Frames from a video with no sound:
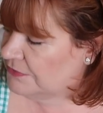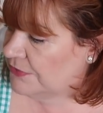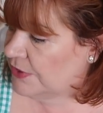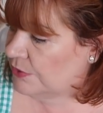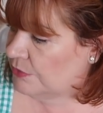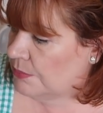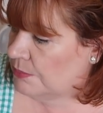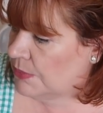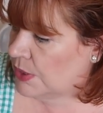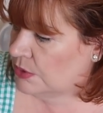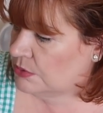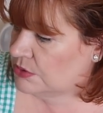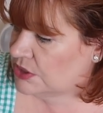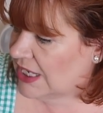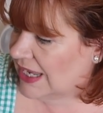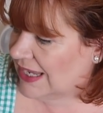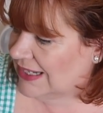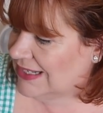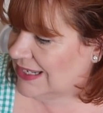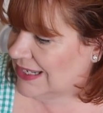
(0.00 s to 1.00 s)
Vera
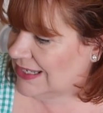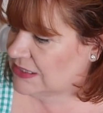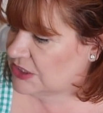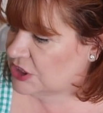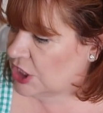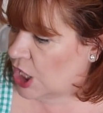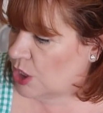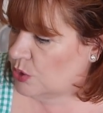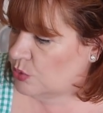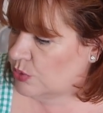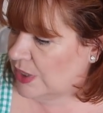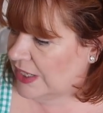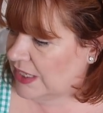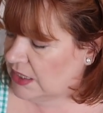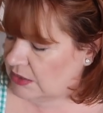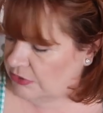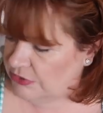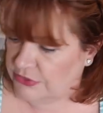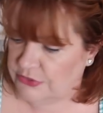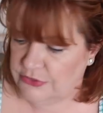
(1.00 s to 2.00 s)
Moda and it is
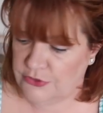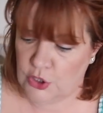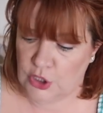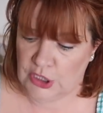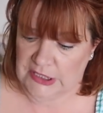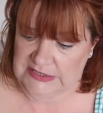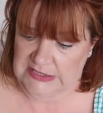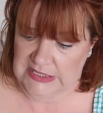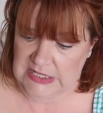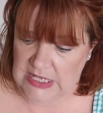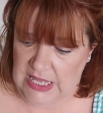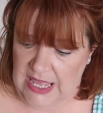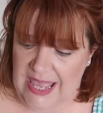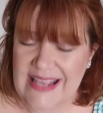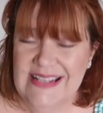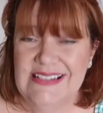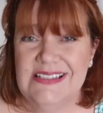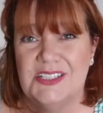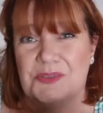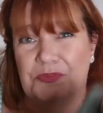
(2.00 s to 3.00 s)
only
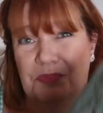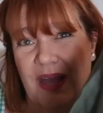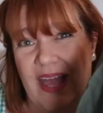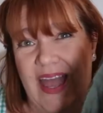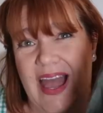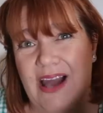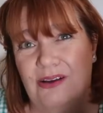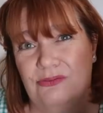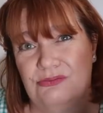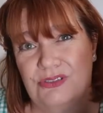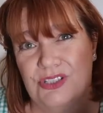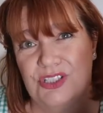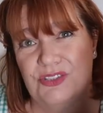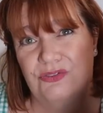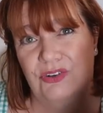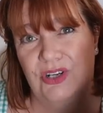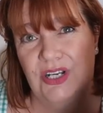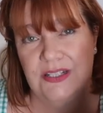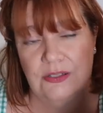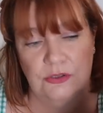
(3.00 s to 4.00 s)
£38
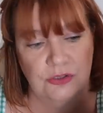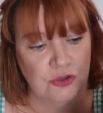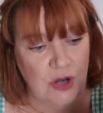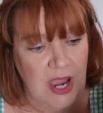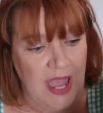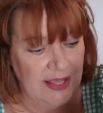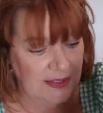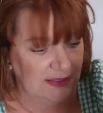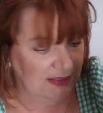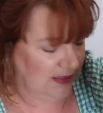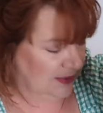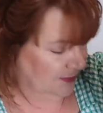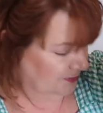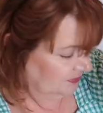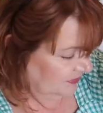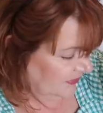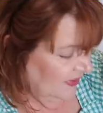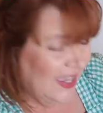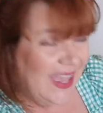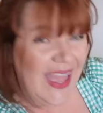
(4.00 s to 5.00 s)
for a little dress.
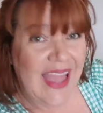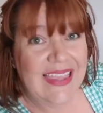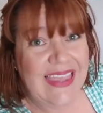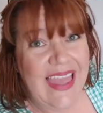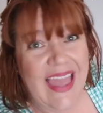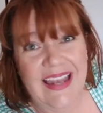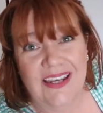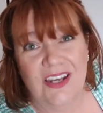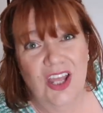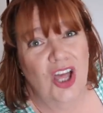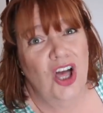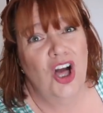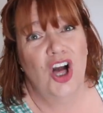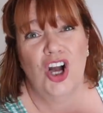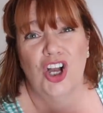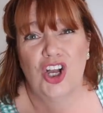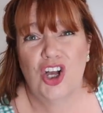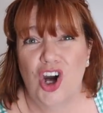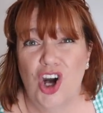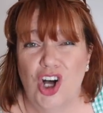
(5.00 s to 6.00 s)
Again,
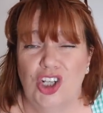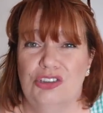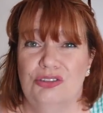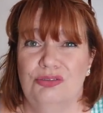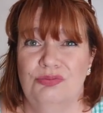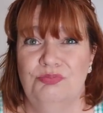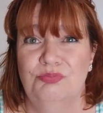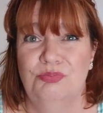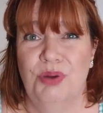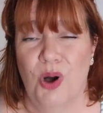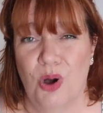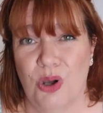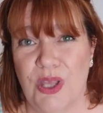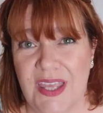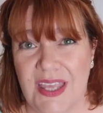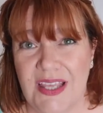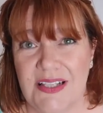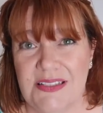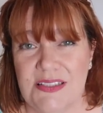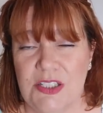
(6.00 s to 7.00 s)
cotton,
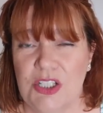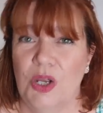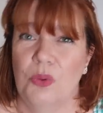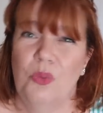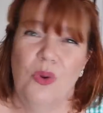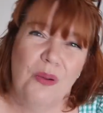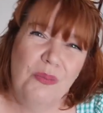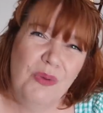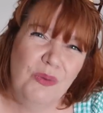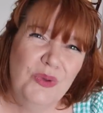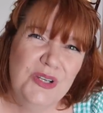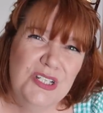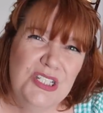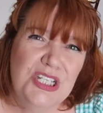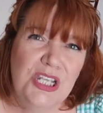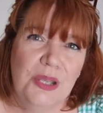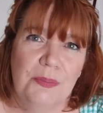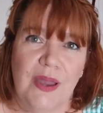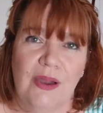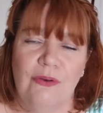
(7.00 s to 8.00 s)
pockets, you know, what am I
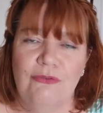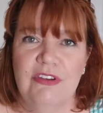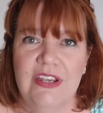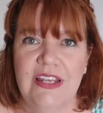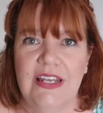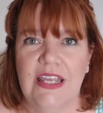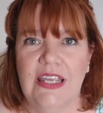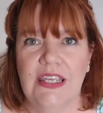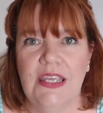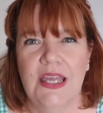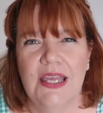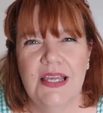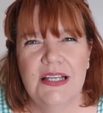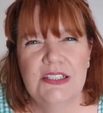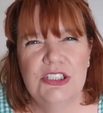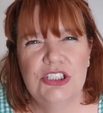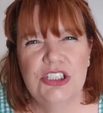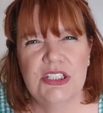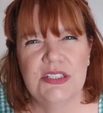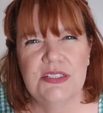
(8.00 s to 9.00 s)
whinging about really?
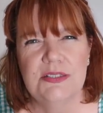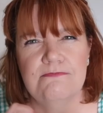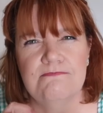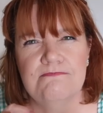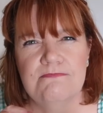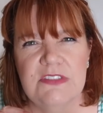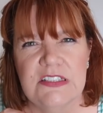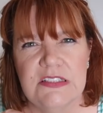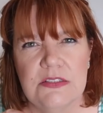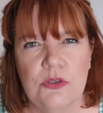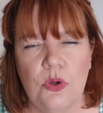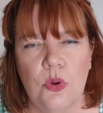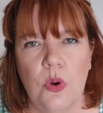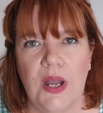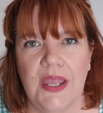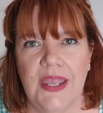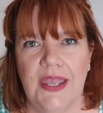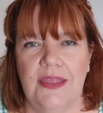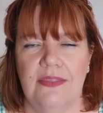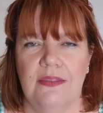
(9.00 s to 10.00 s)
Just didn't
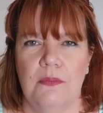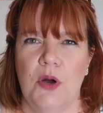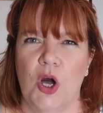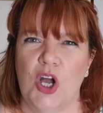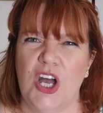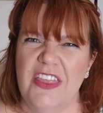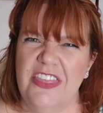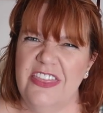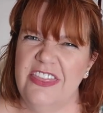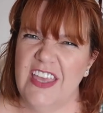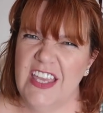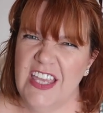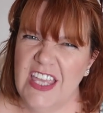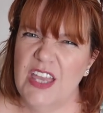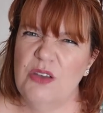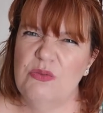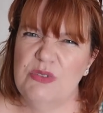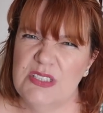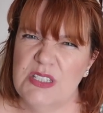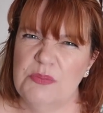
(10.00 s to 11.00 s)
quite hit the mark. I
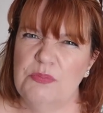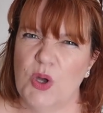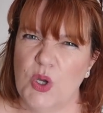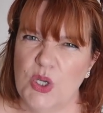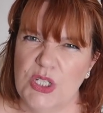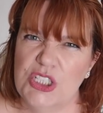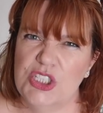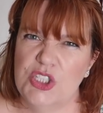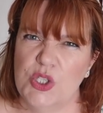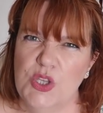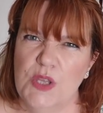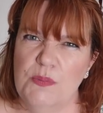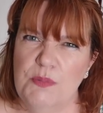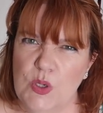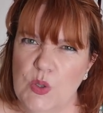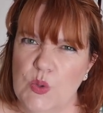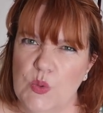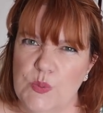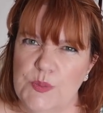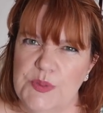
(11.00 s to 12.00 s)
think it was the pockets on the
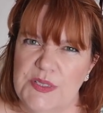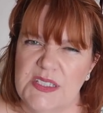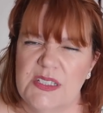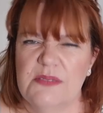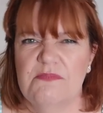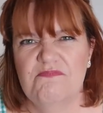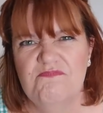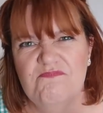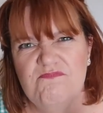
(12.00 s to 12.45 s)
boobs.